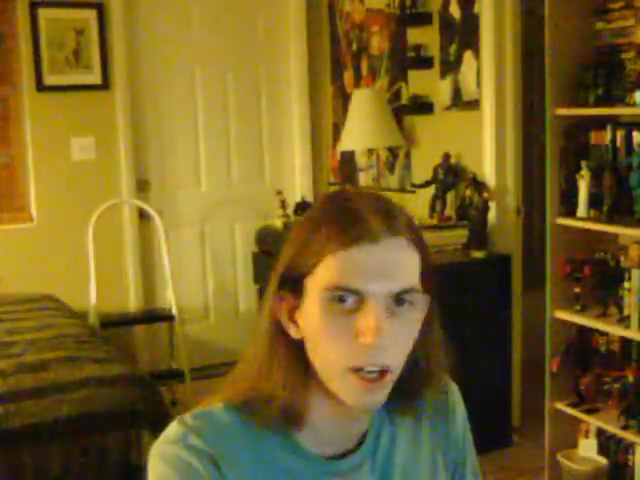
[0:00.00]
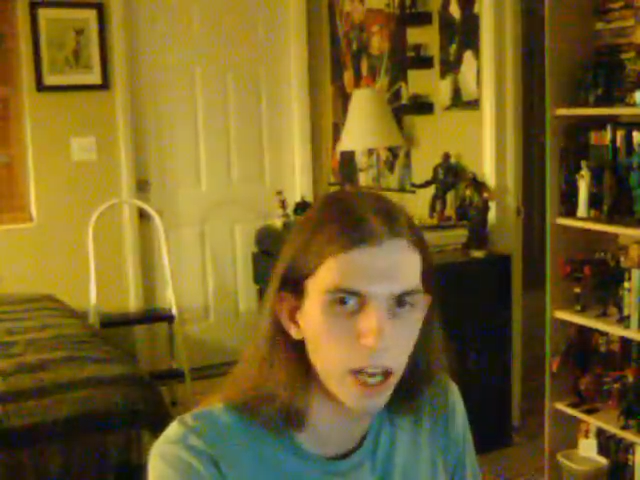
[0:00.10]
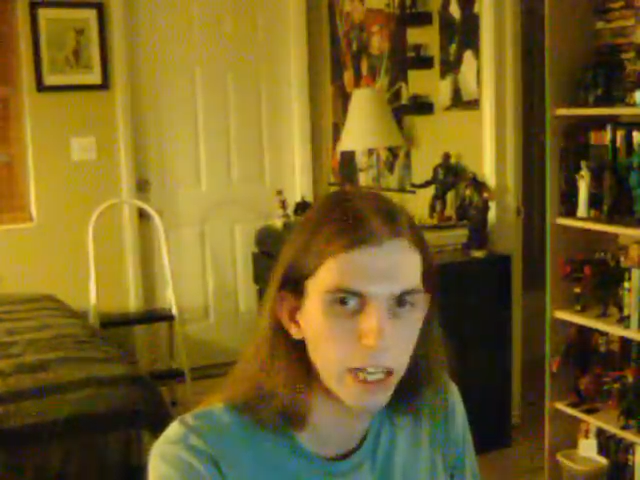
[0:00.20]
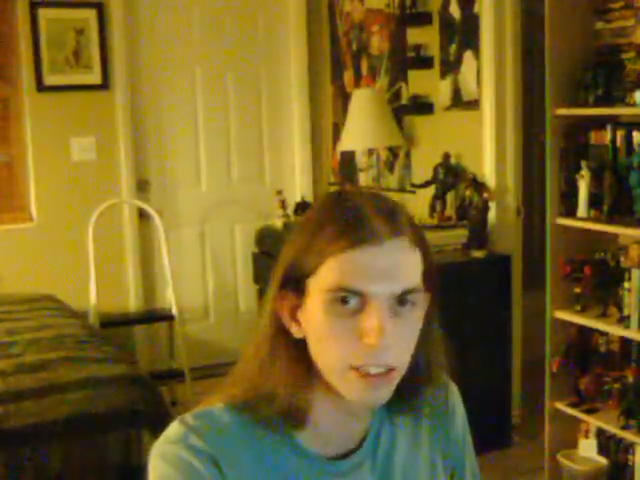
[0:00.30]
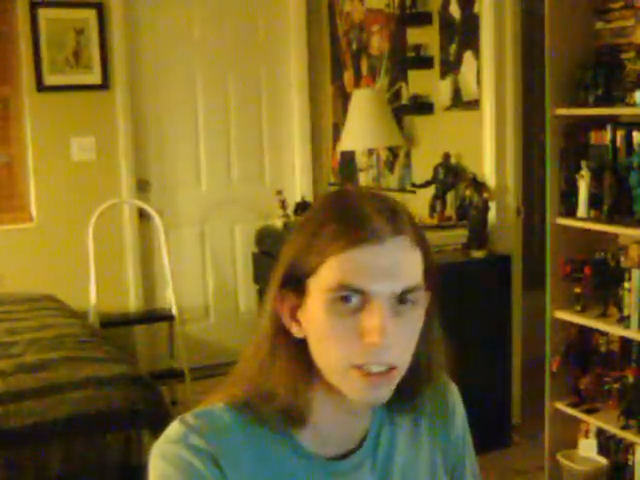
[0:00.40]

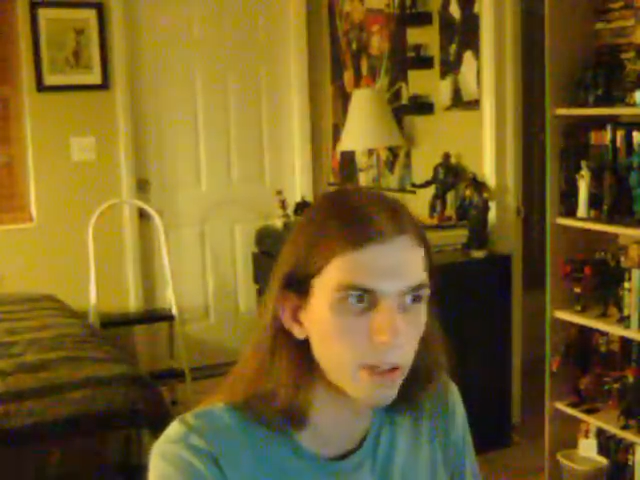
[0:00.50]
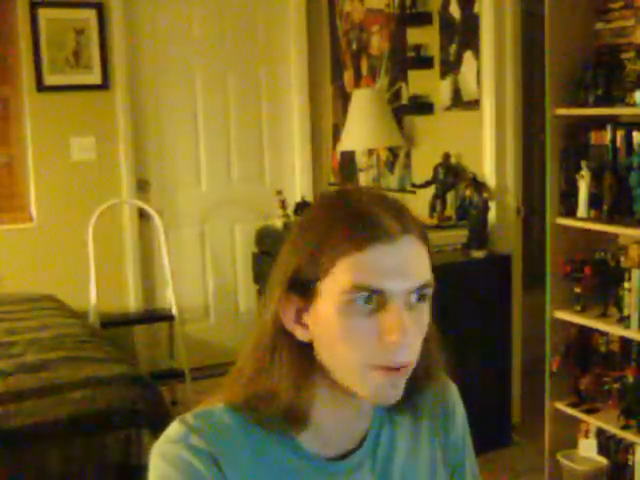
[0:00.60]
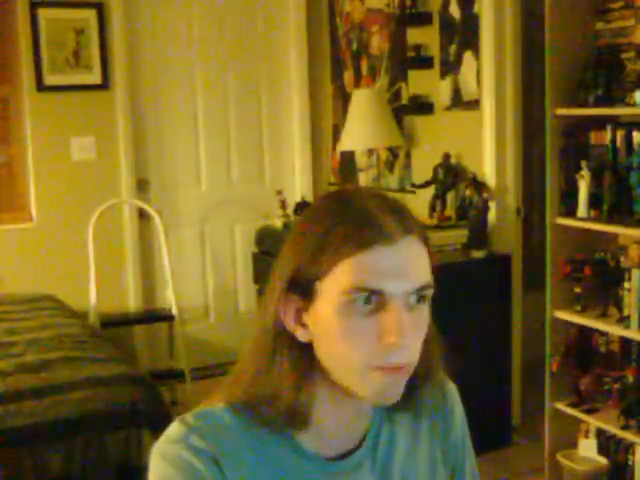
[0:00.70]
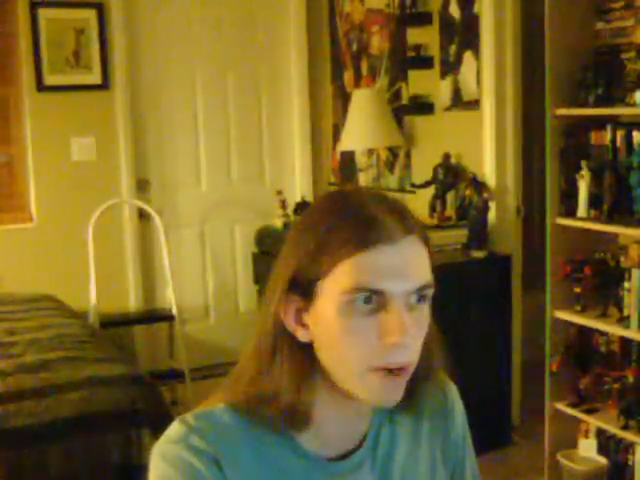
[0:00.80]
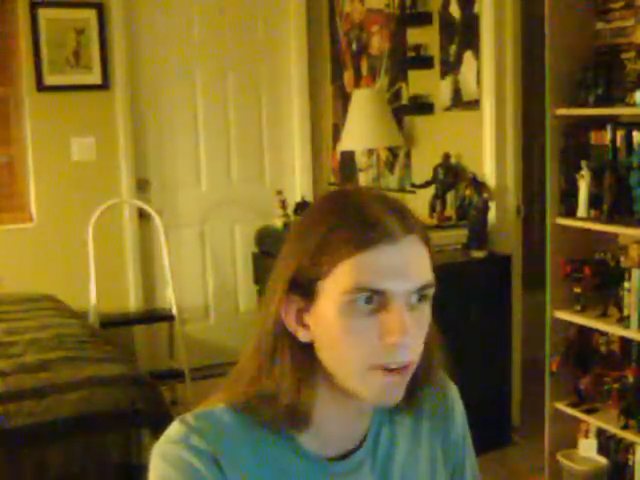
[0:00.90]
as some
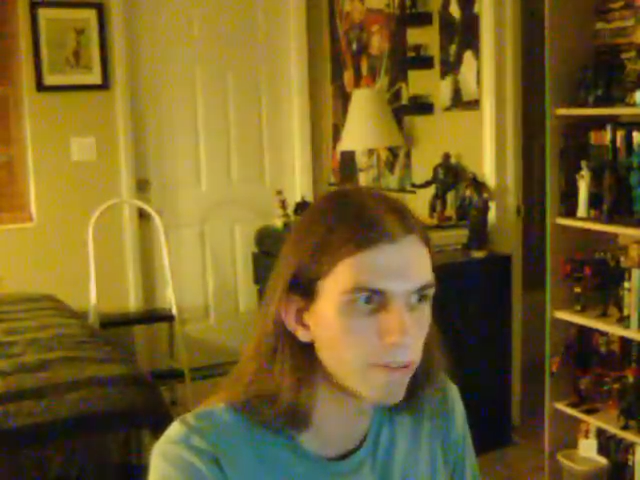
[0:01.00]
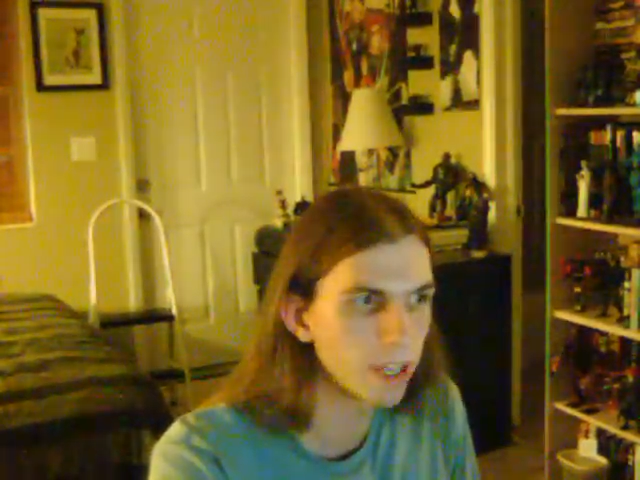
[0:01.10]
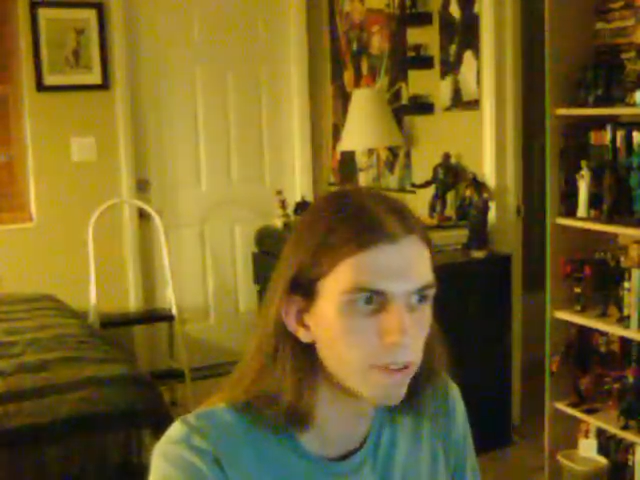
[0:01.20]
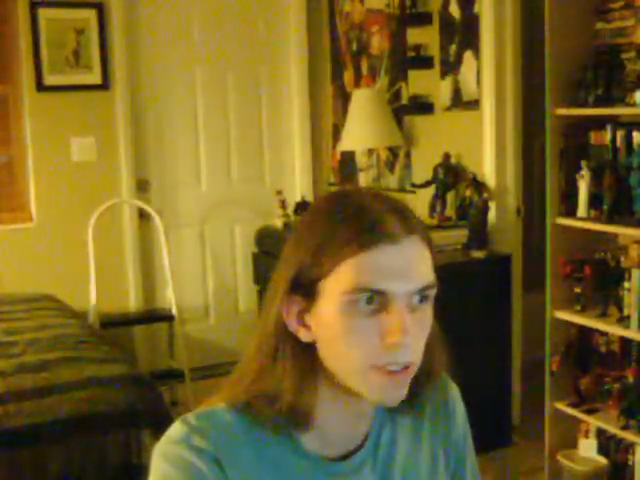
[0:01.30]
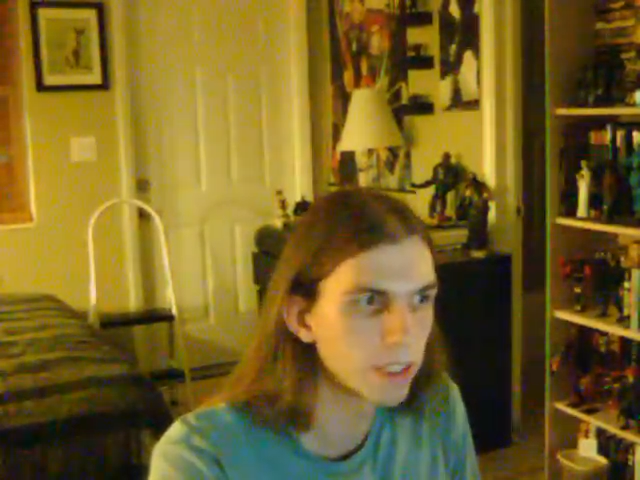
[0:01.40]
of my
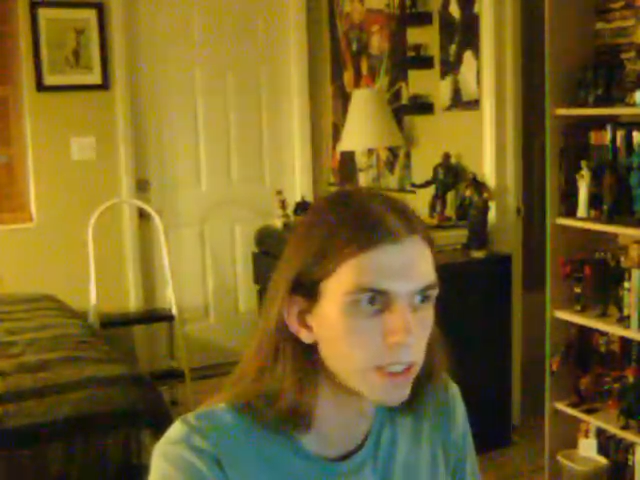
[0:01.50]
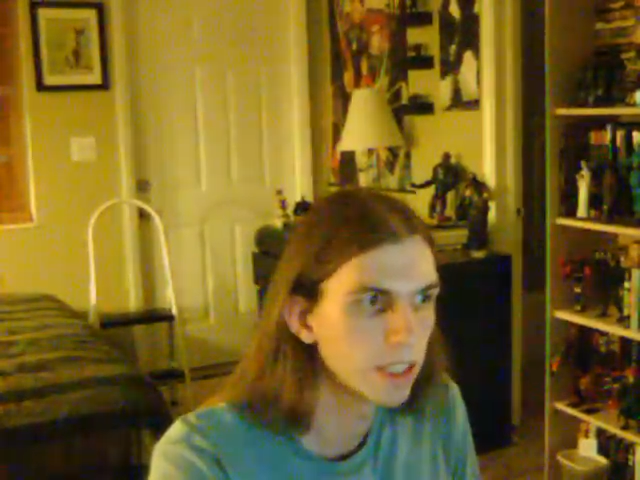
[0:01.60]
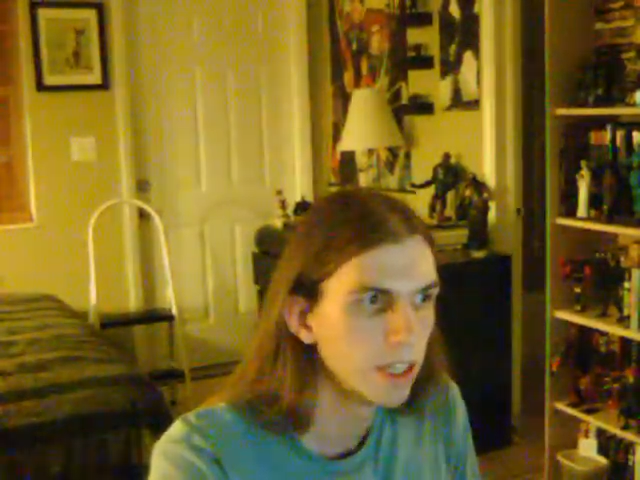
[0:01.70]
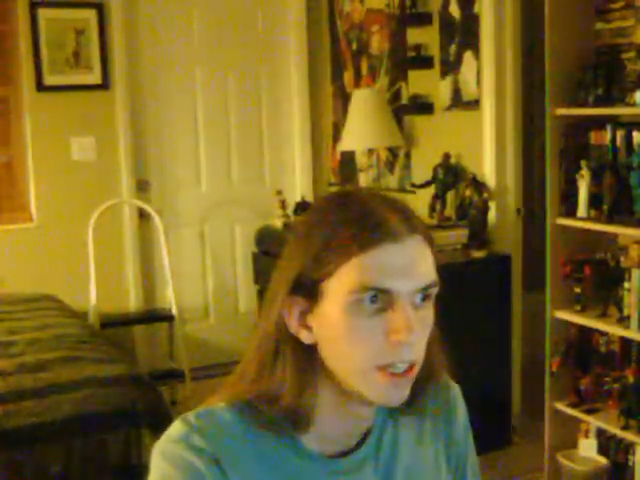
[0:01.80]
favorites.